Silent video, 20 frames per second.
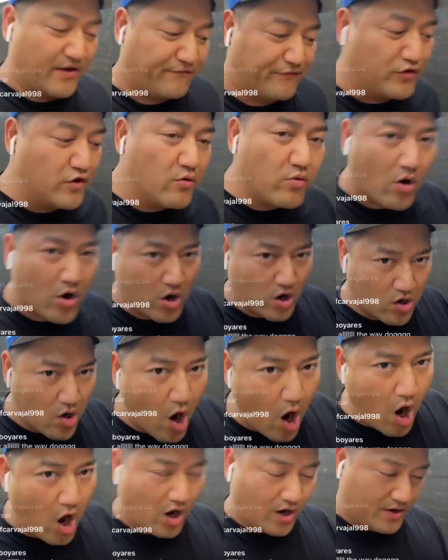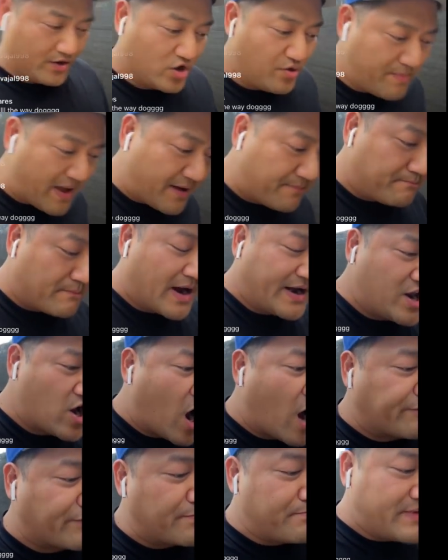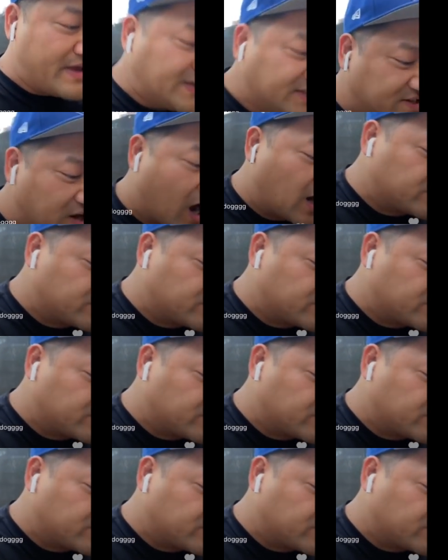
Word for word: If you are long, you make money off of meme